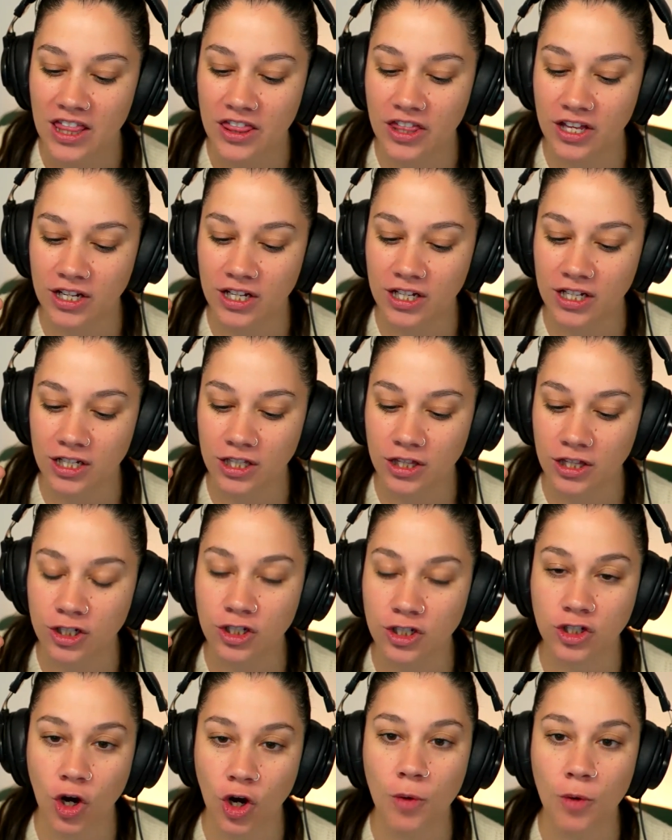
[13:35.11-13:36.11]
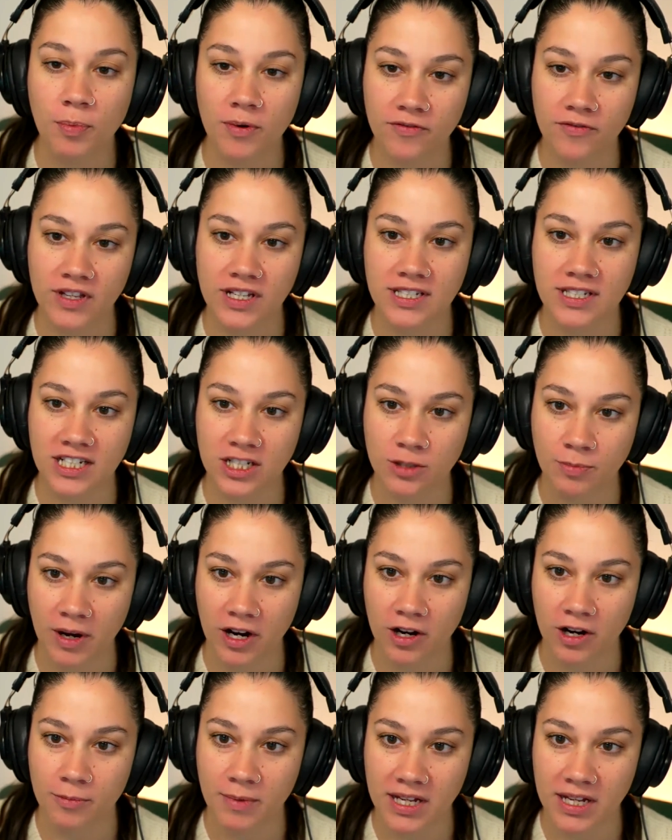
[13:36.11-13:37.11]
the scope of these
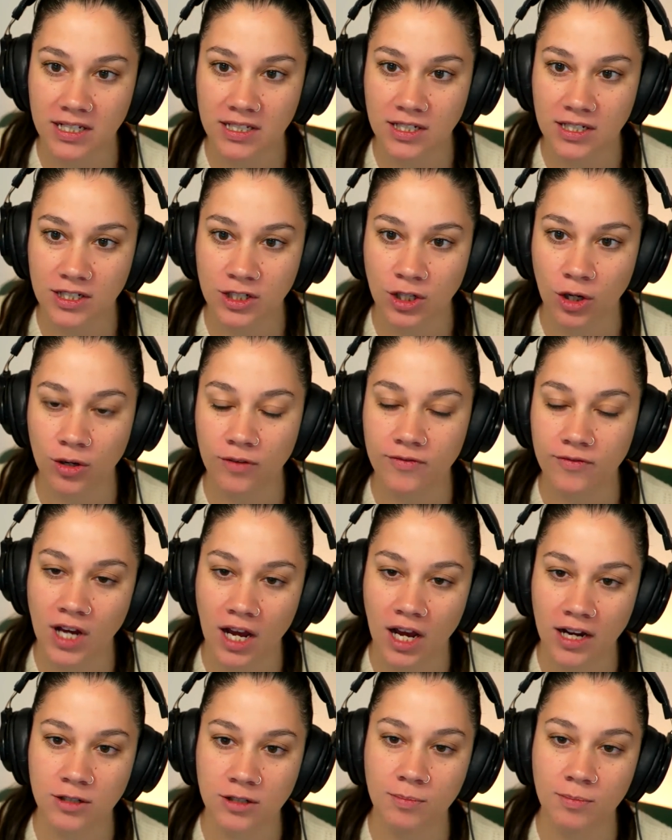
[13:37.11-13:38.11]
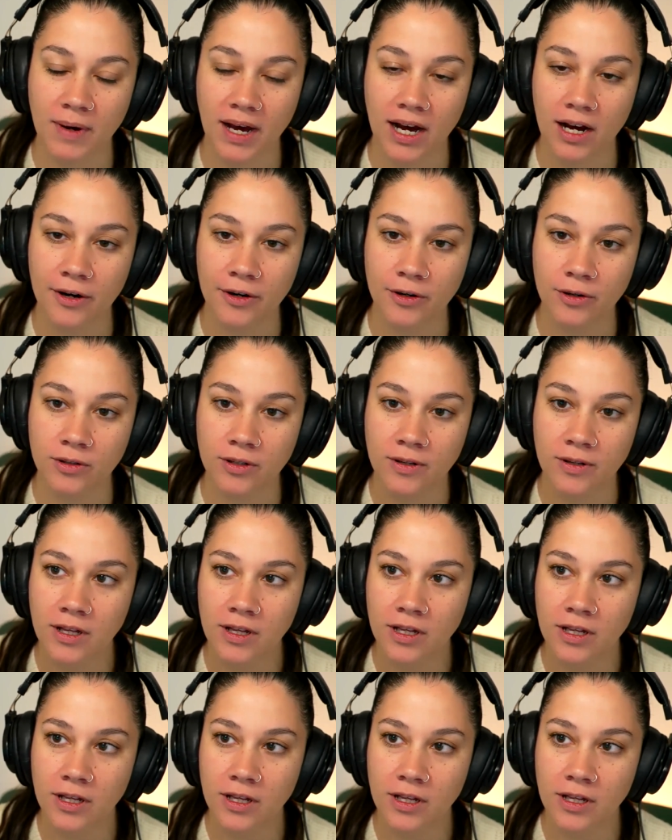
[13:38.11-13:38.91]
experiments. So you've talked about,